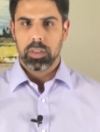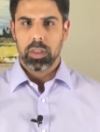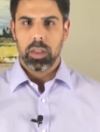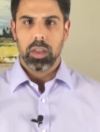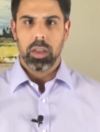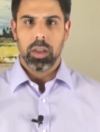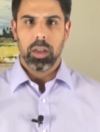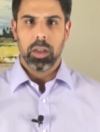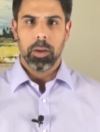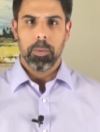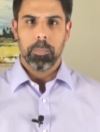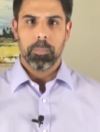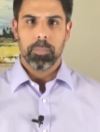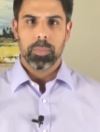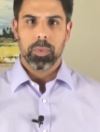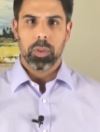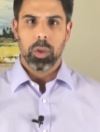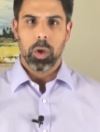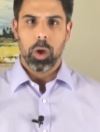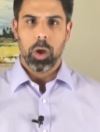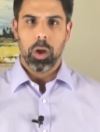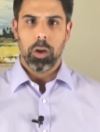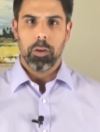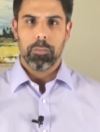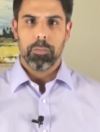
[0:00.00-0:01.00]

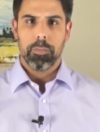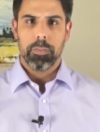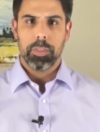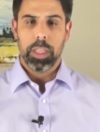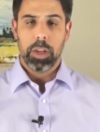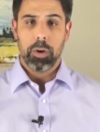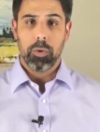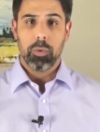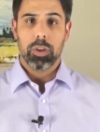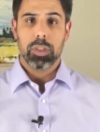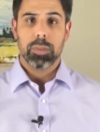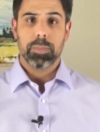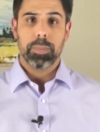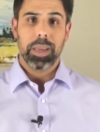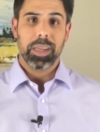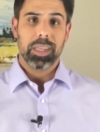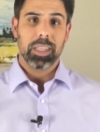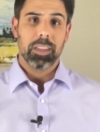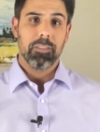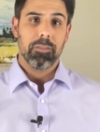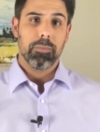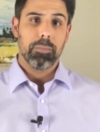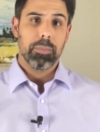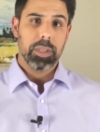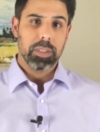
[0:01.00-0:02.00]
of their
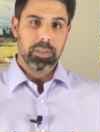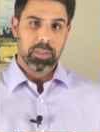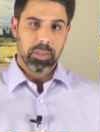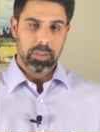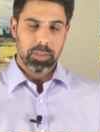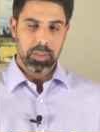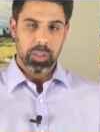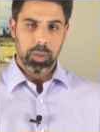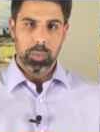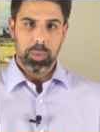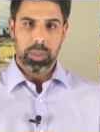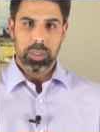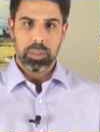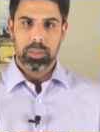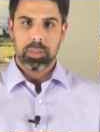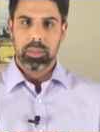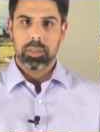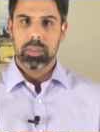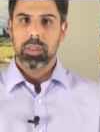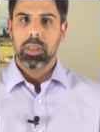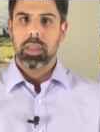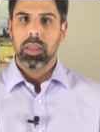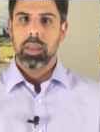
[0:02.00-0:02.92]
respective business units.